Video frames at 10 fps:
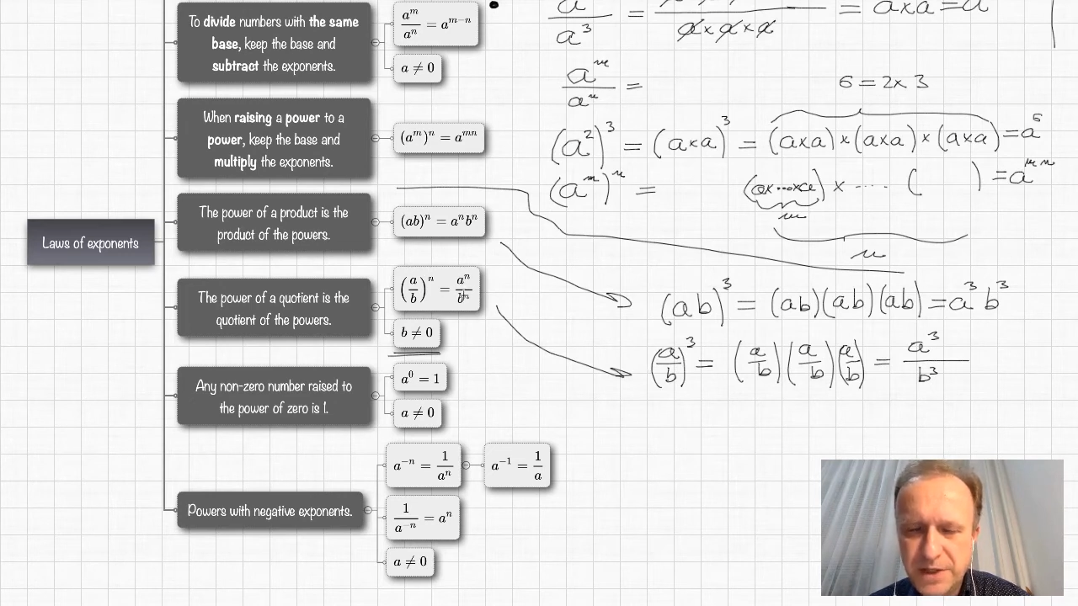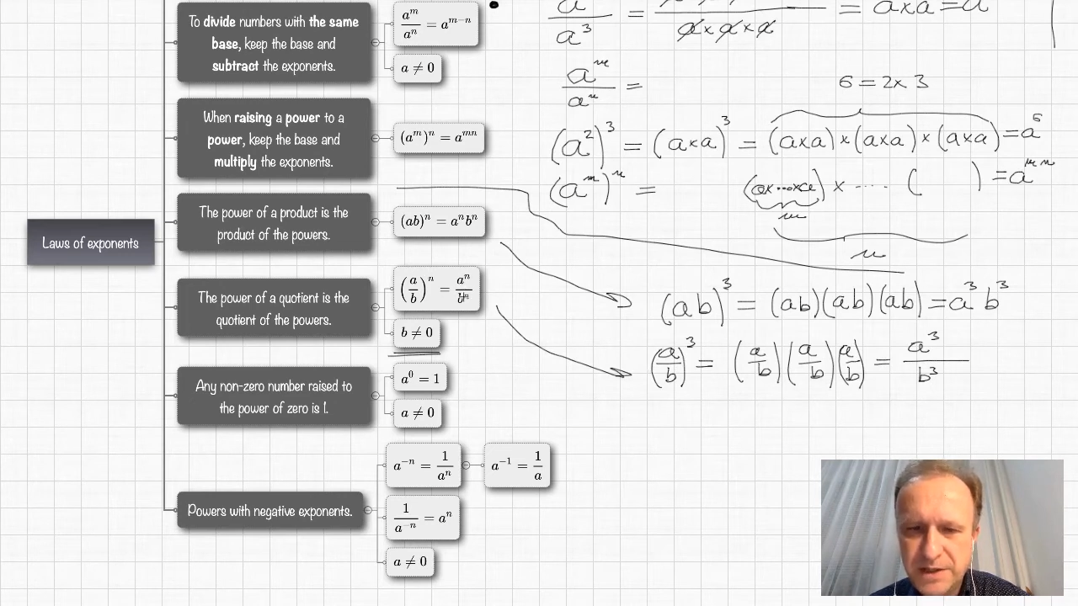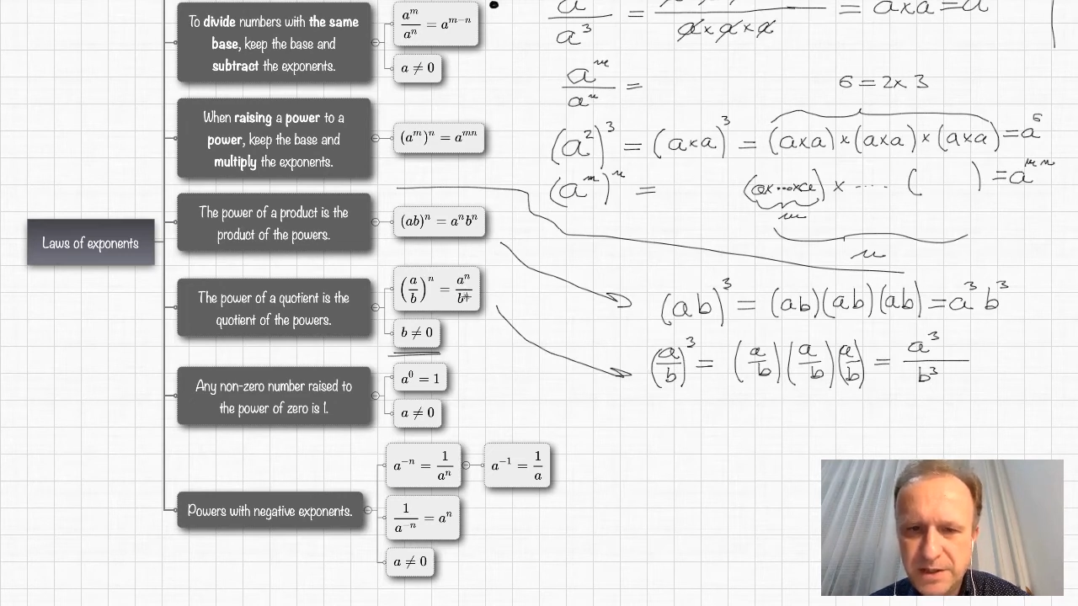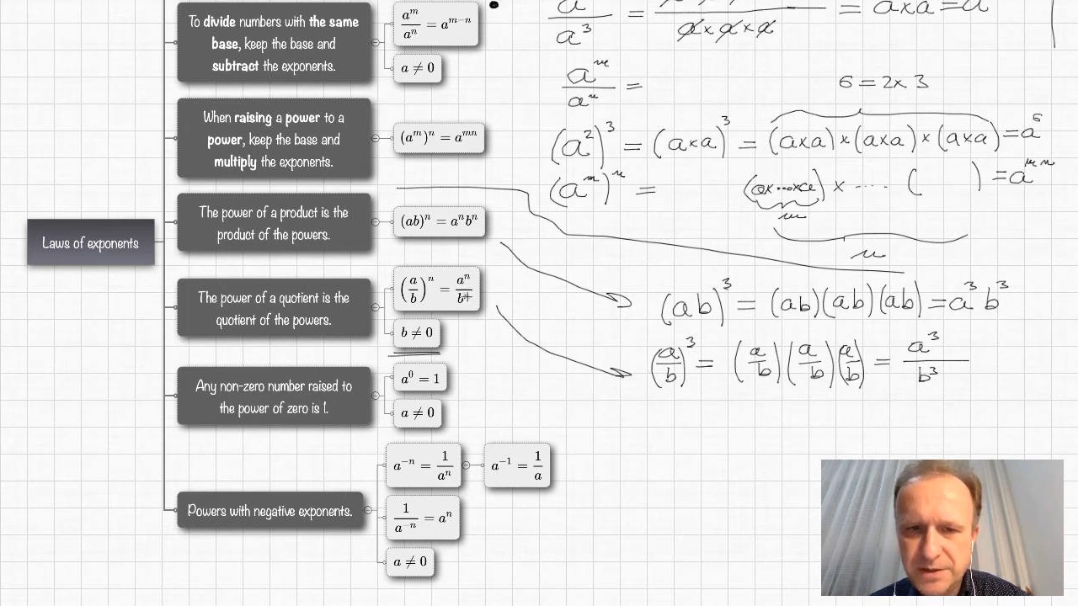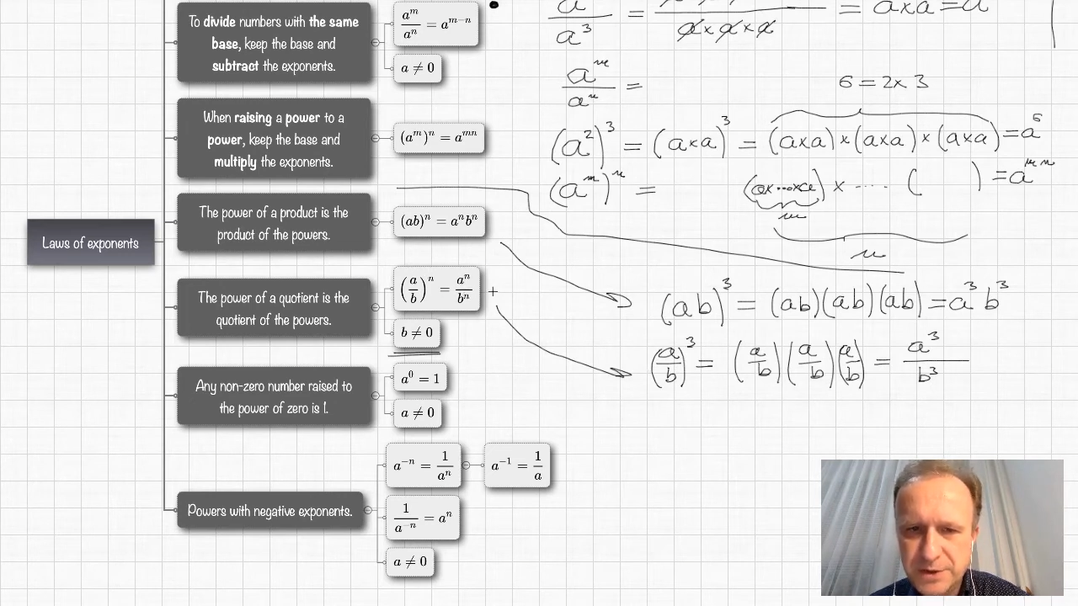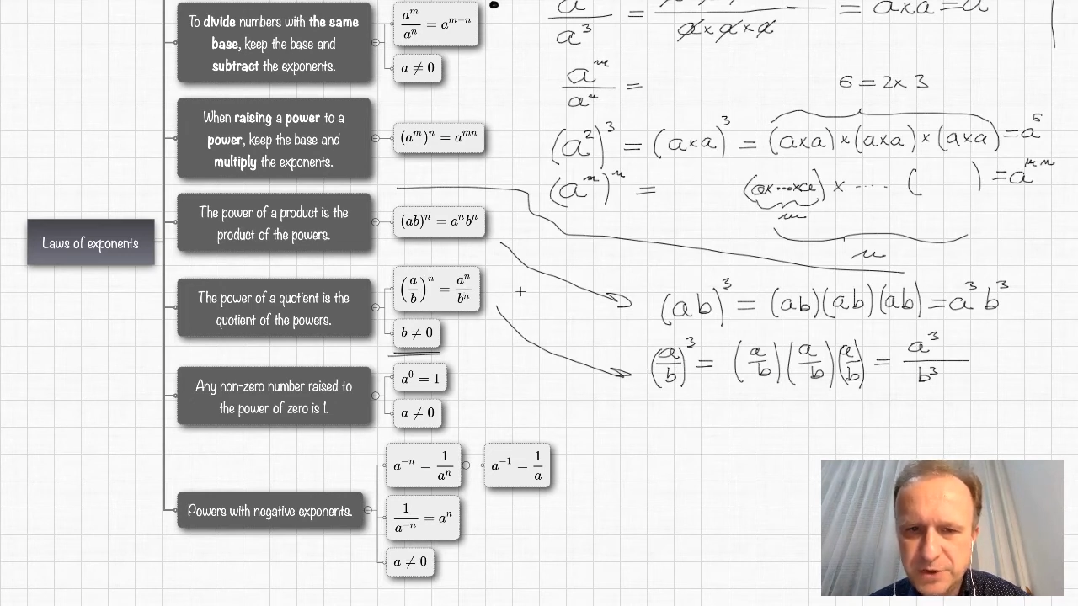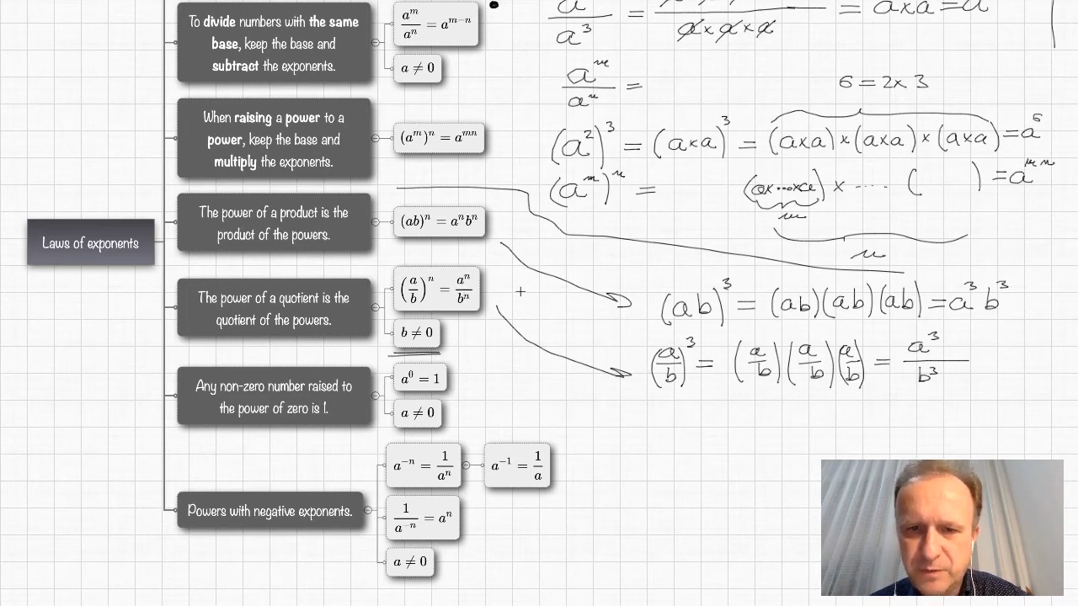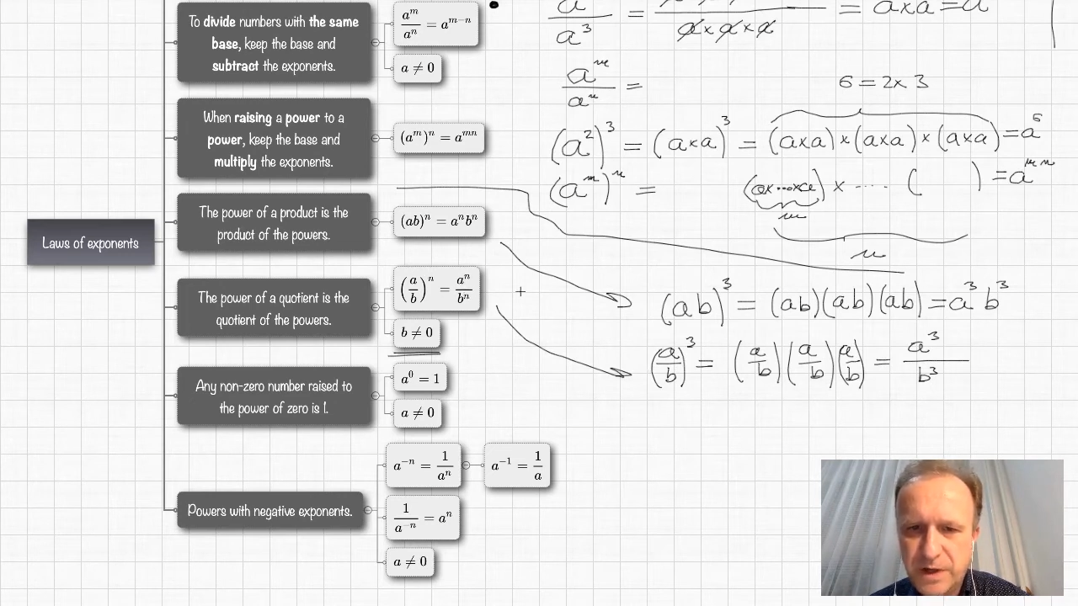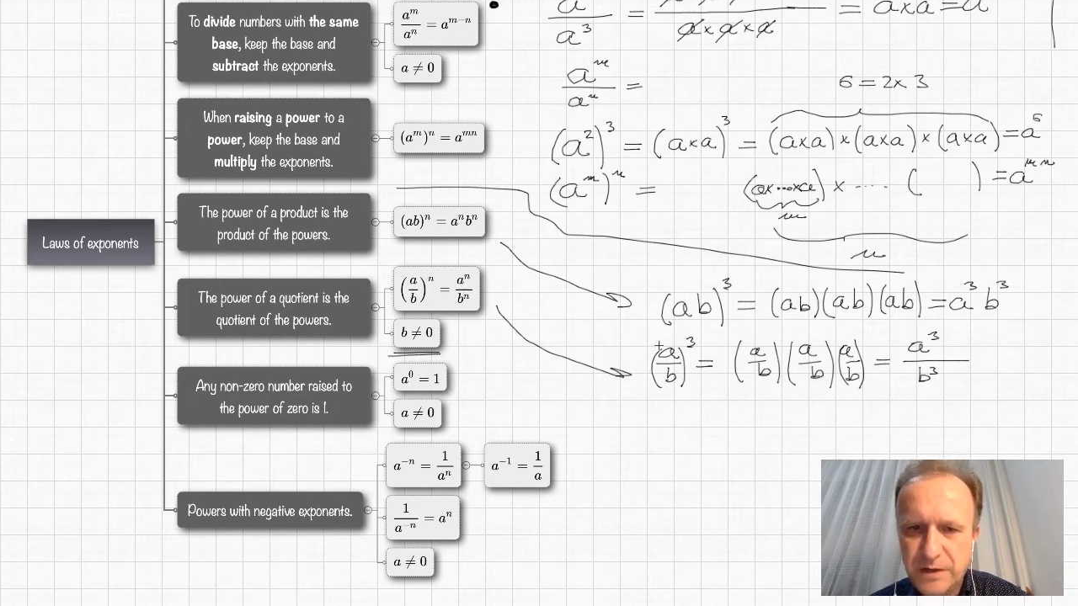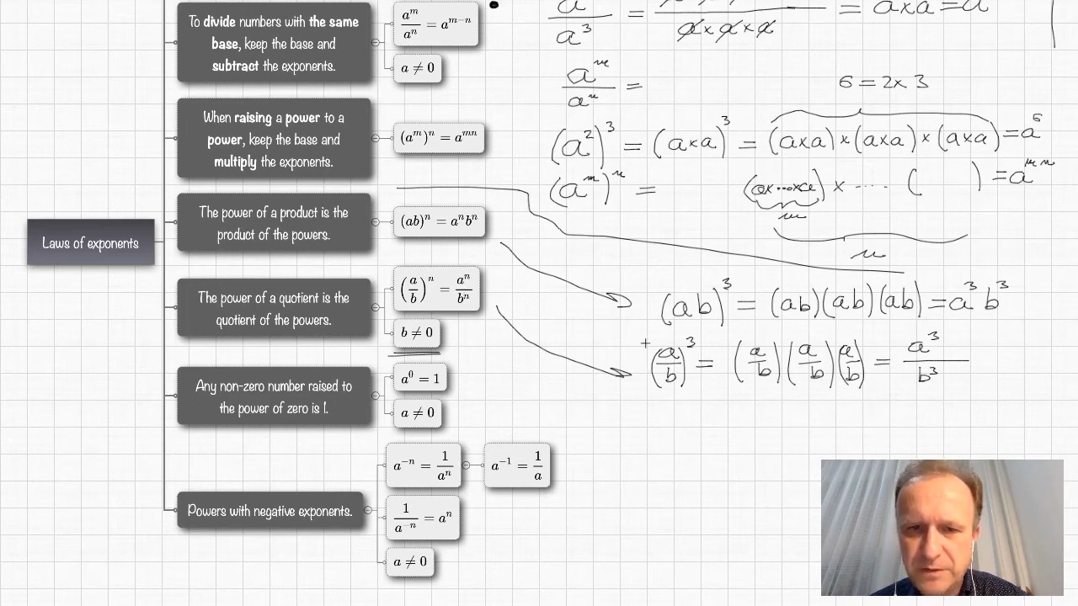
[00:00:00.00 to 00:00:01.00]
any integer
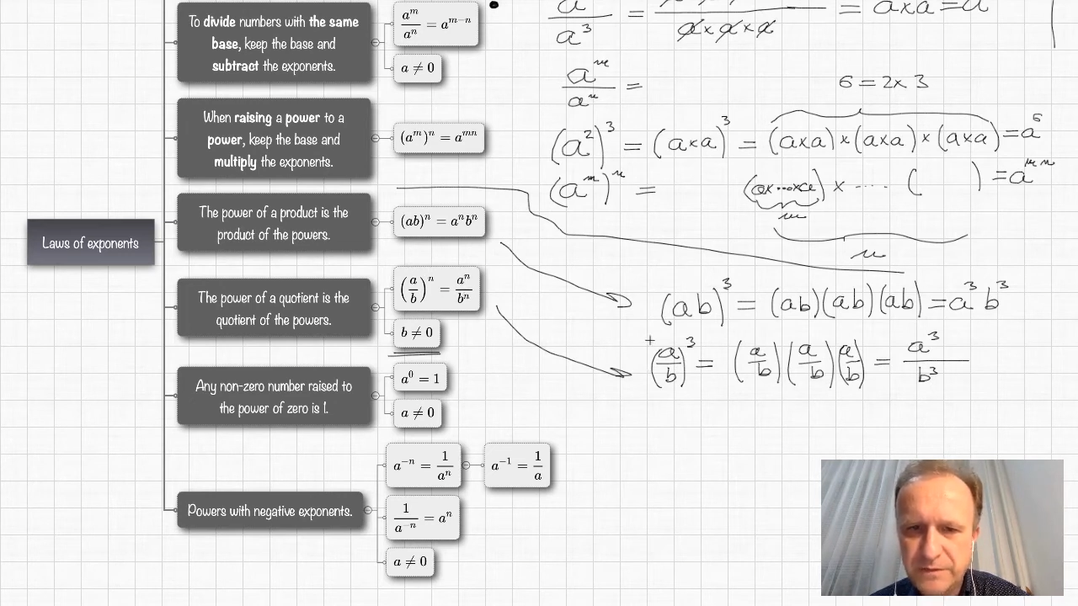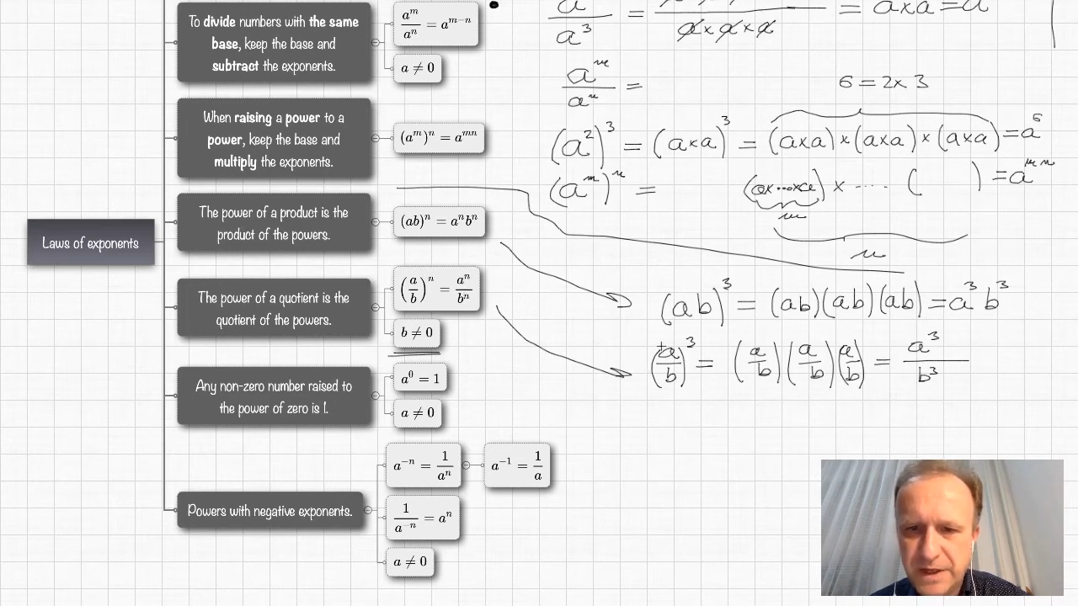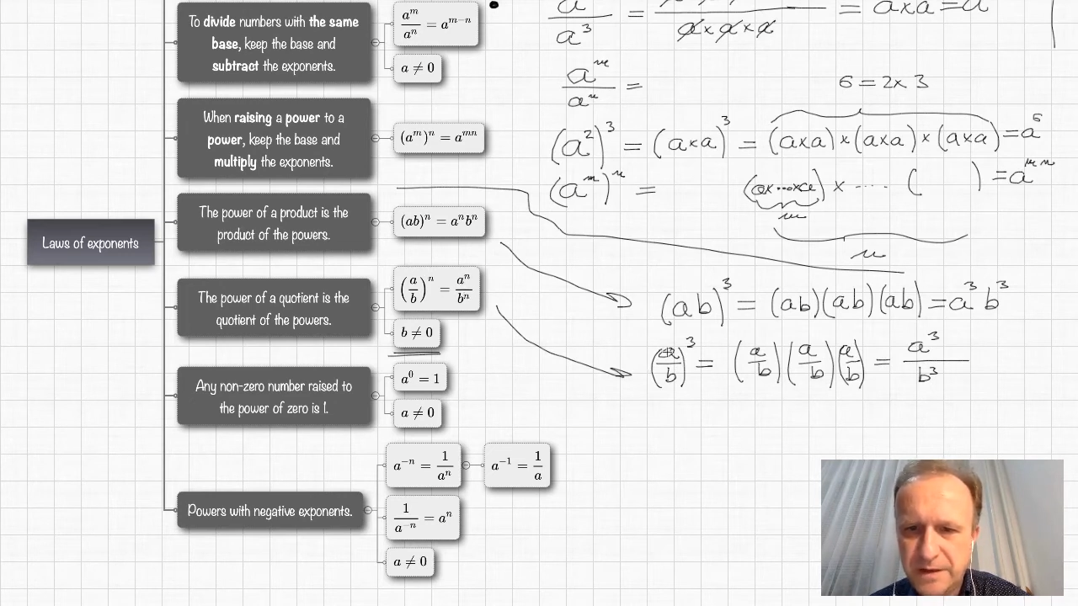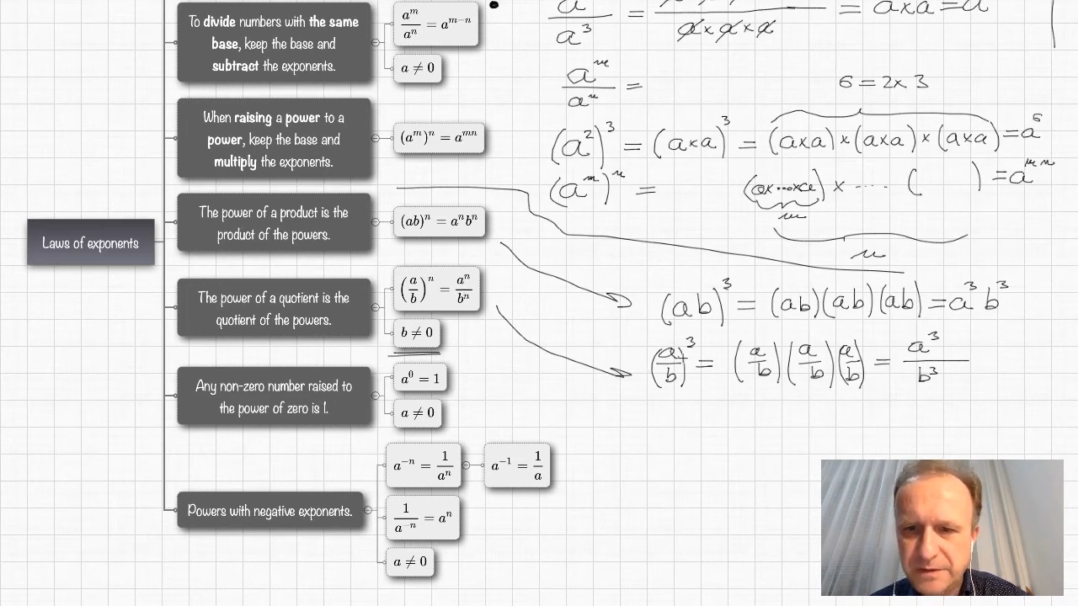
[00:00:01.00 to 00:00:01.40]
value of n